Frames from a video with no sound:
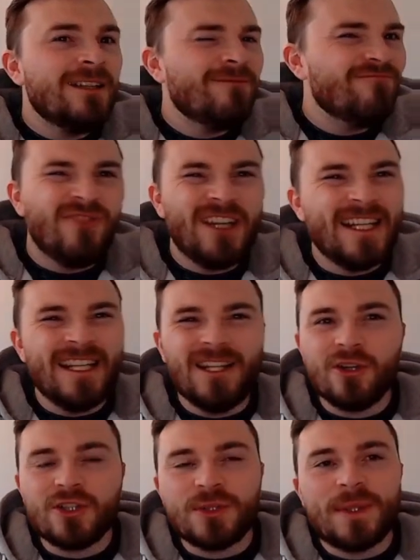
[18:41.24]
really
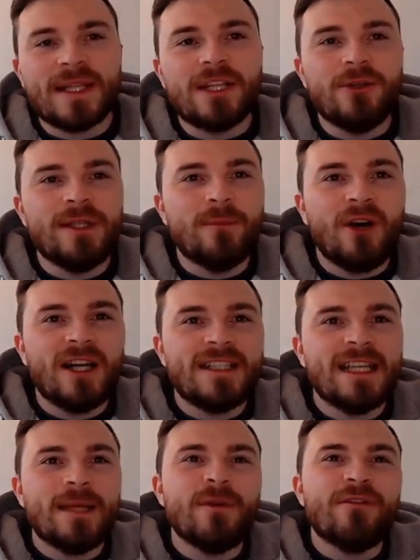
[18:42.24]
look to include in my
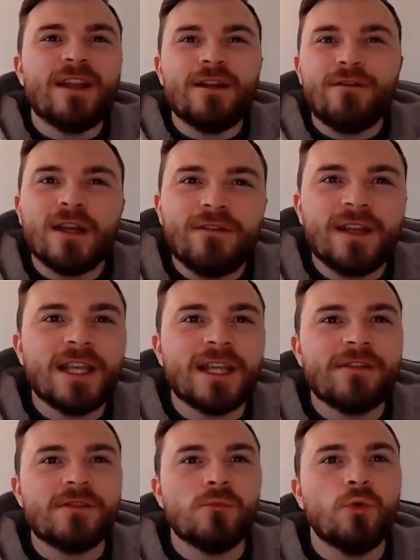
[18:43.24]
team. If anything, I think it
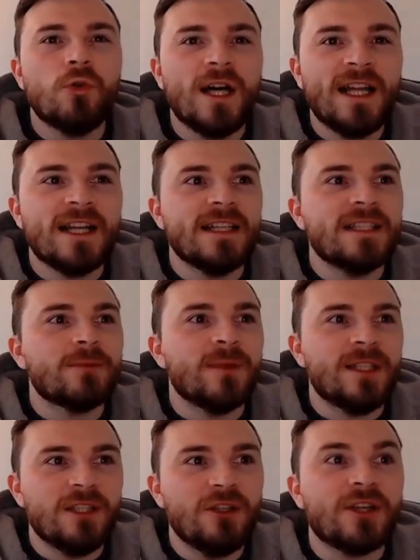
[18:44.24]
gives more headaches when
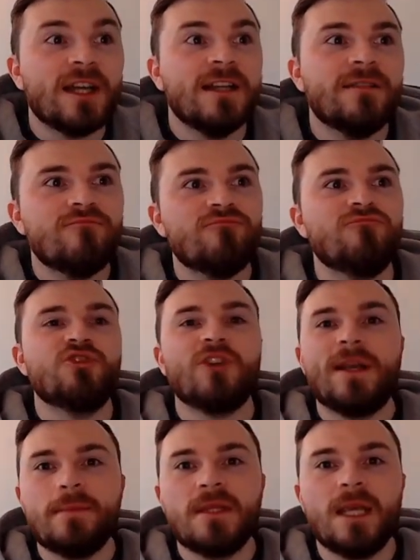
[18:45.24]
you look at
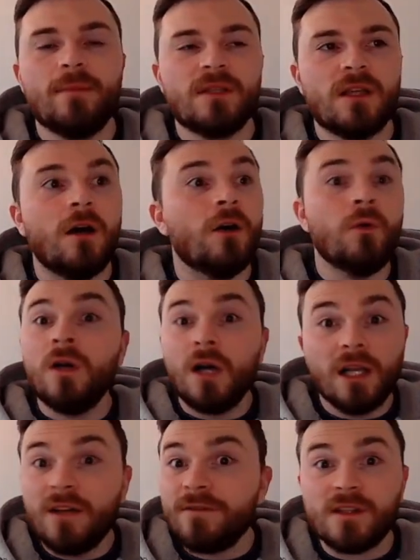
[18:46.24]
Dream Team as a whole. I
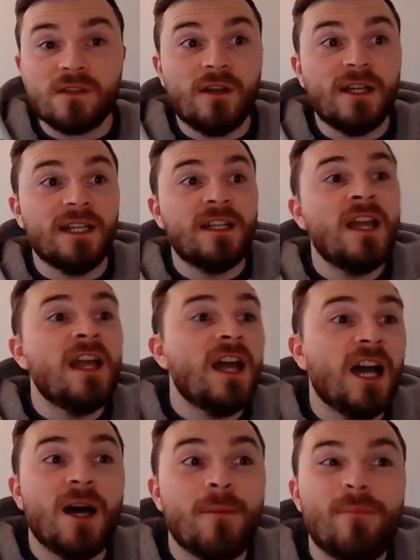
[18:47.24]
love the signing,
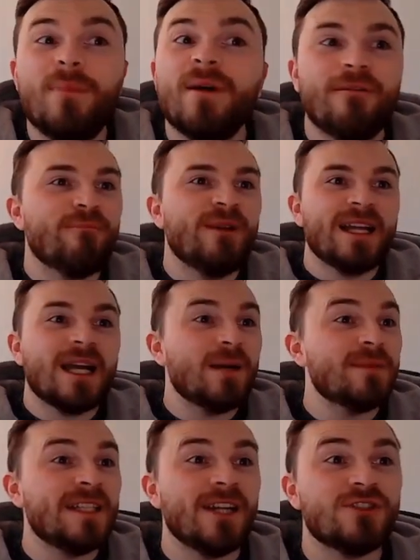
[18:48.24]
but when it
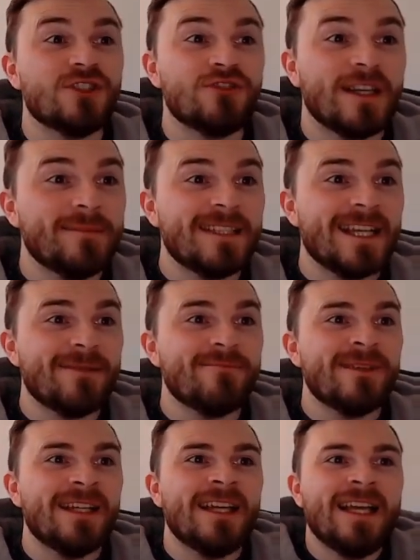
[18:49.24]
comes down to Dream Team,
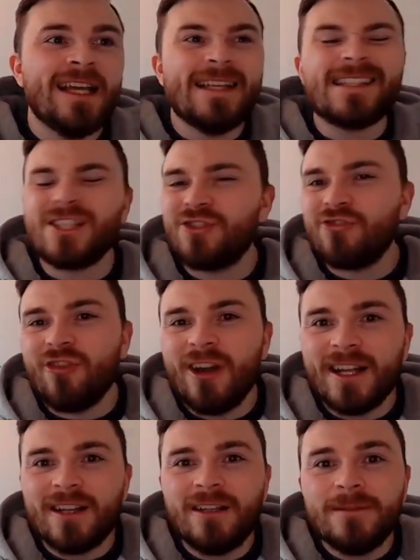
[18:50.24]
he's a
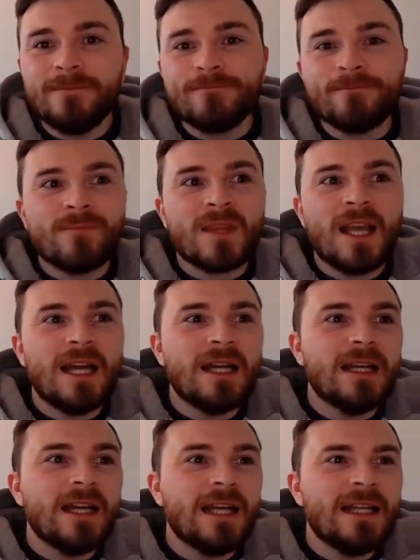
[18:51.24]
striker
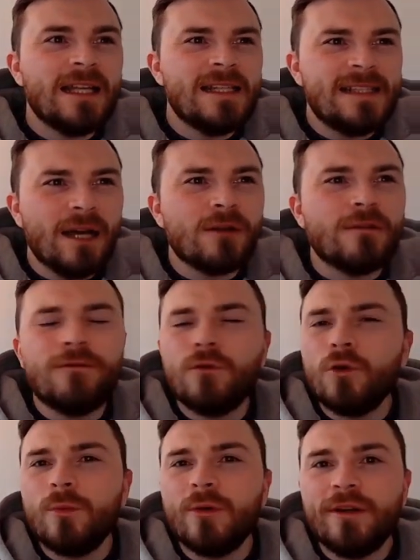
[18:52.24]
and he's down at
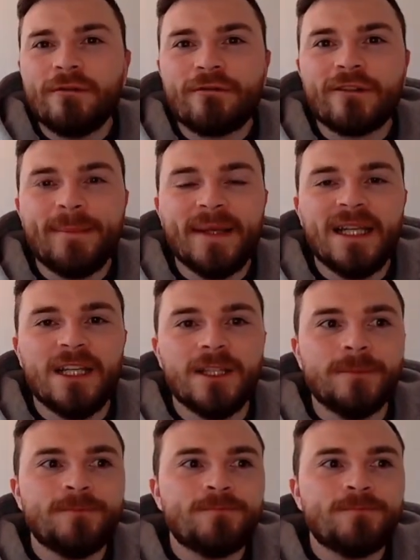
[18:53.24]
4.3 million.